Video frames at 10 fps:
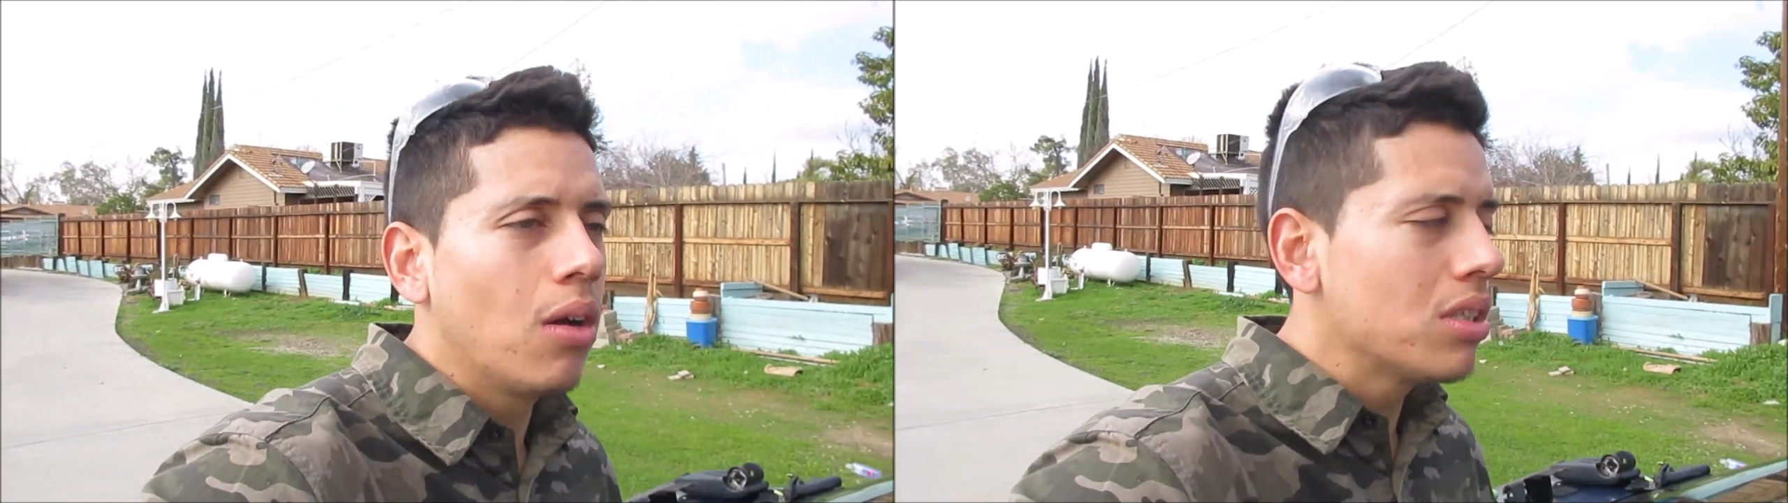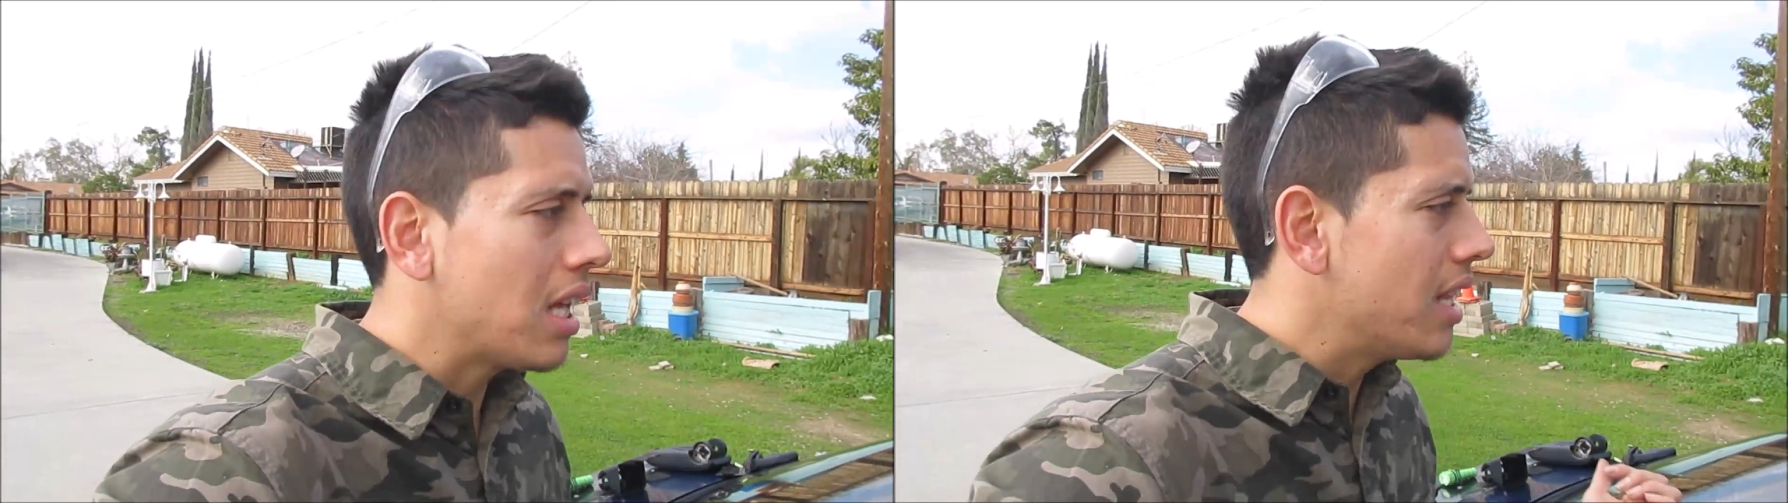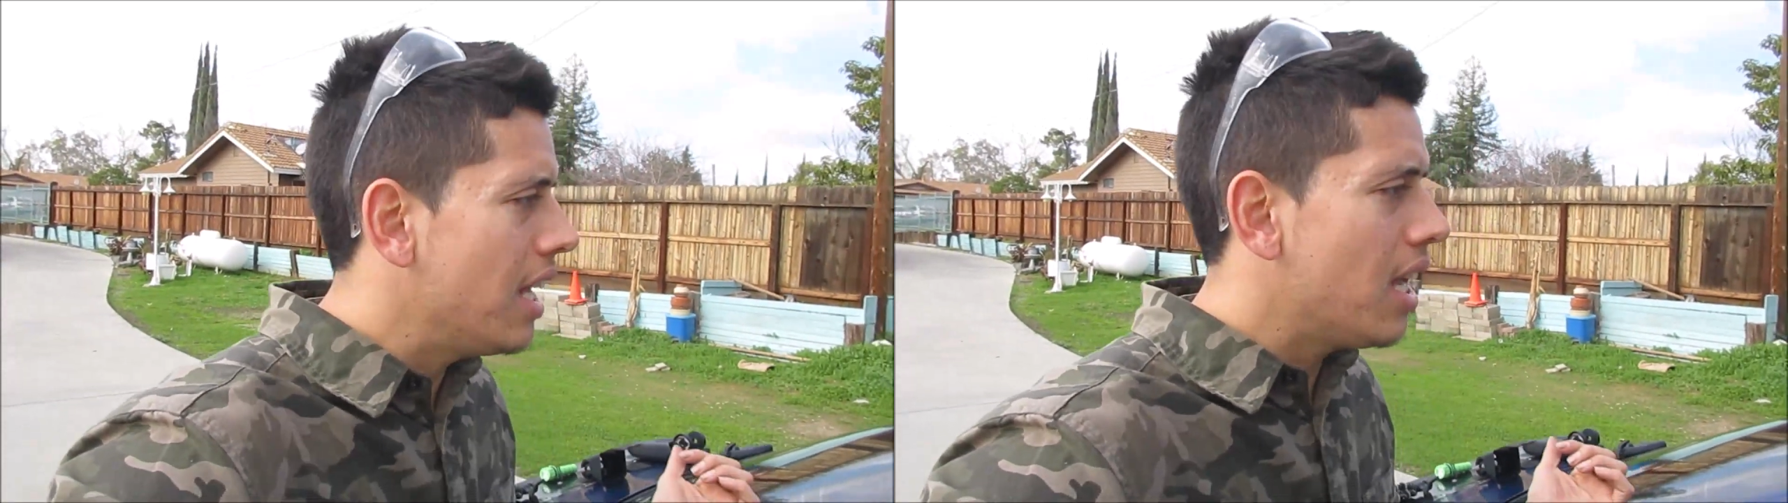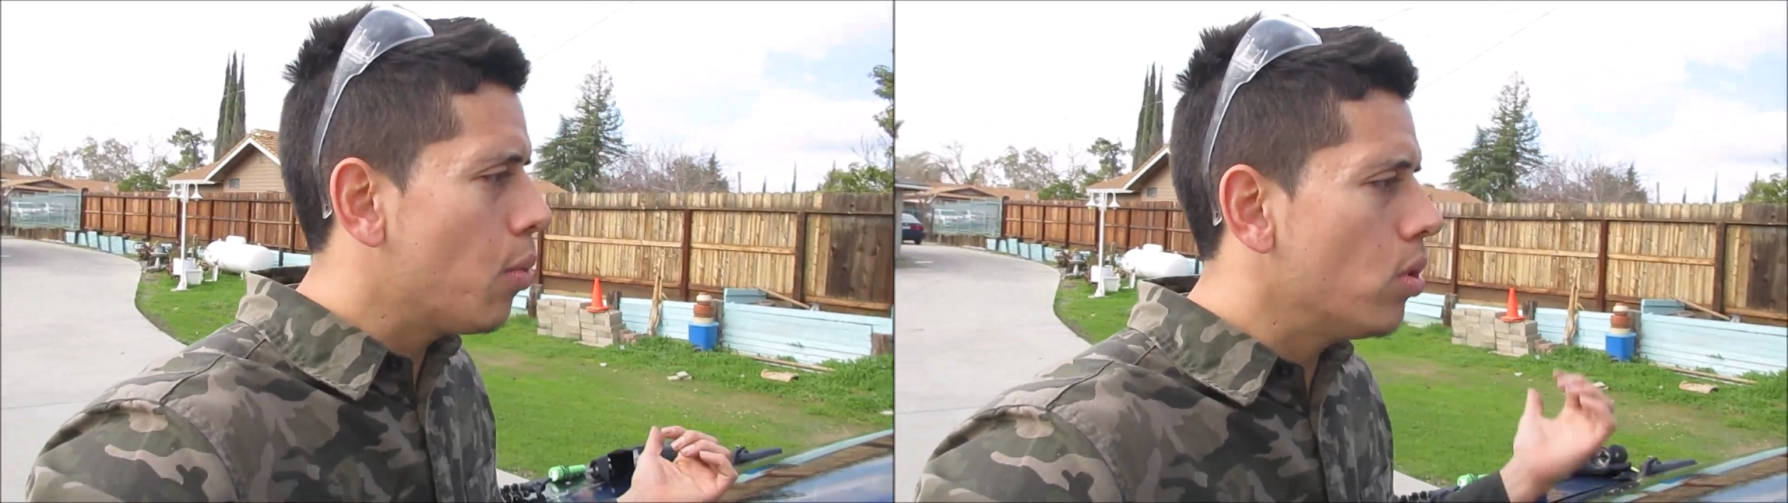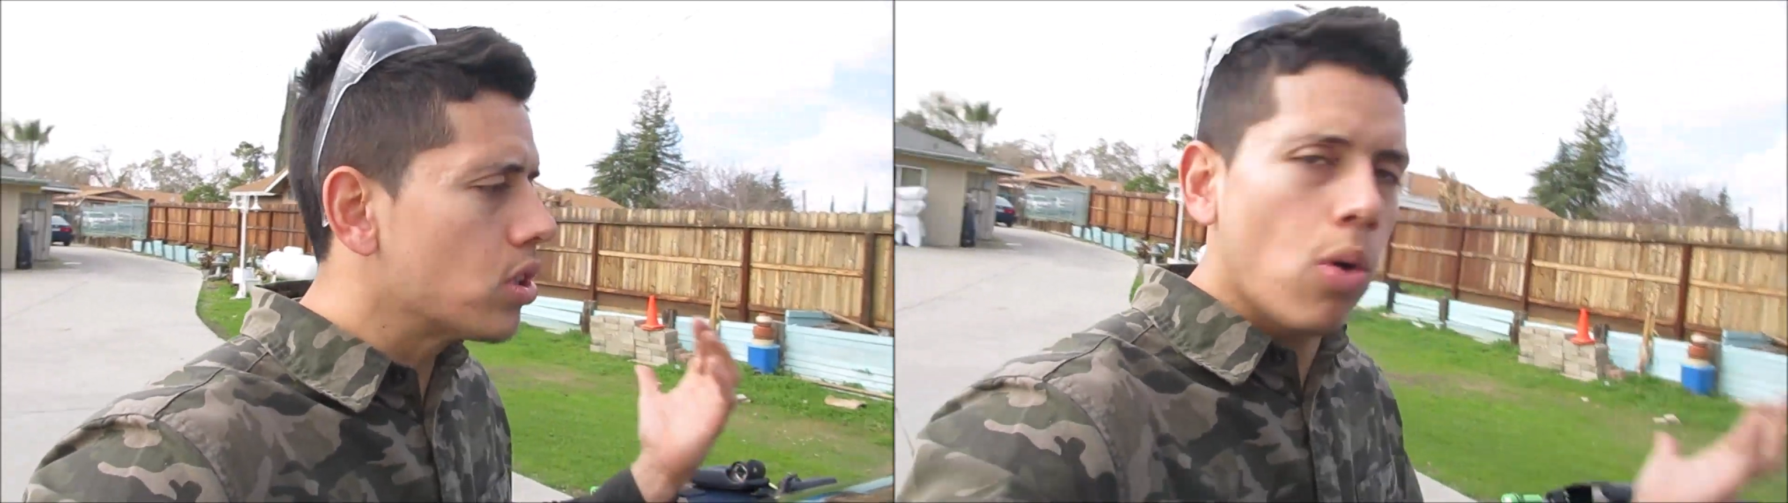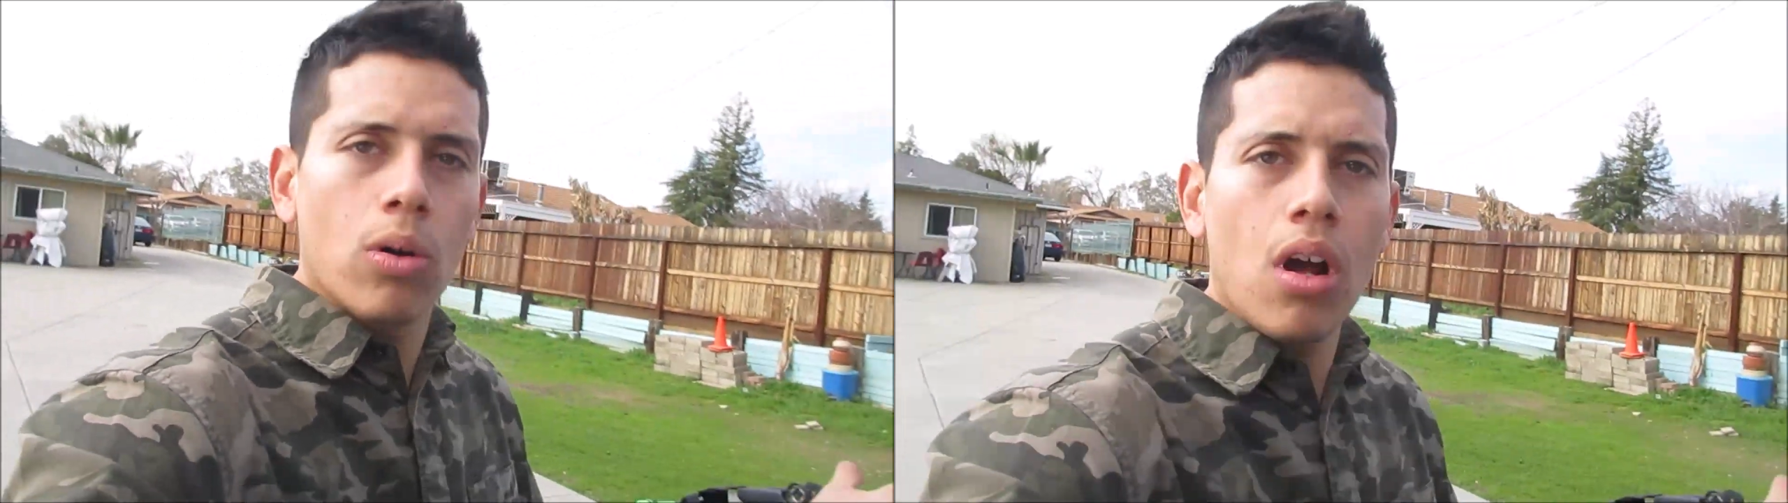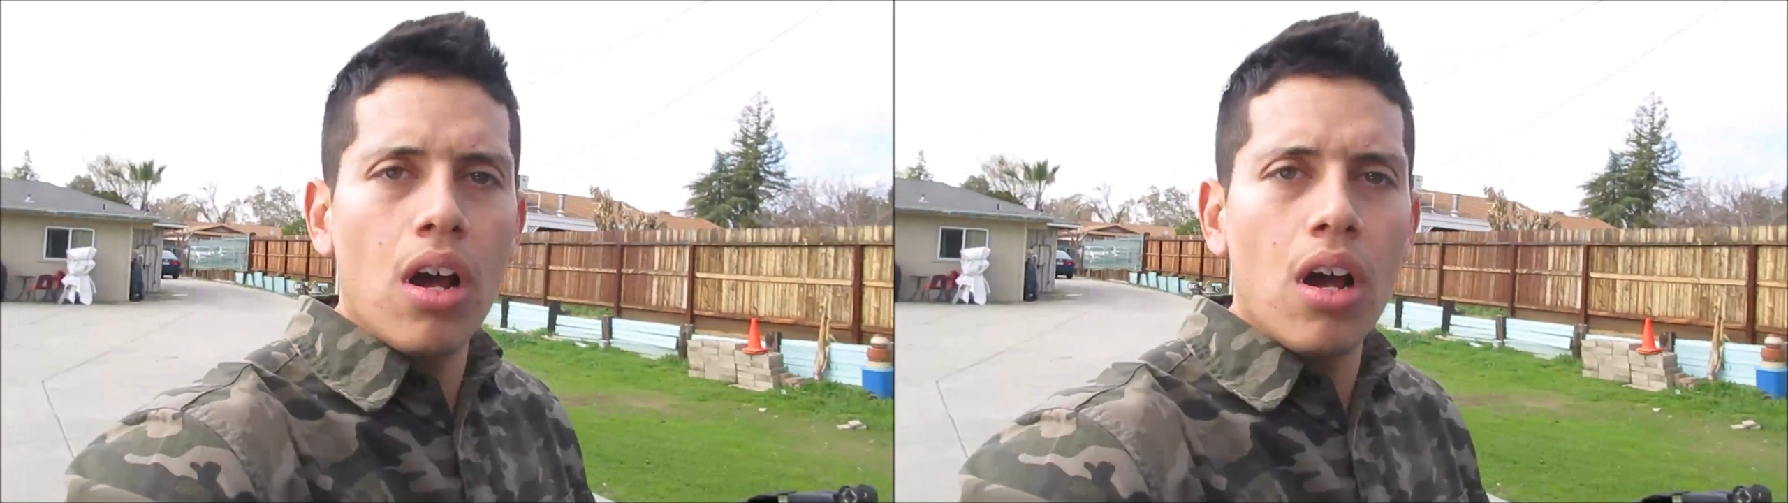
I was like thinking, what's going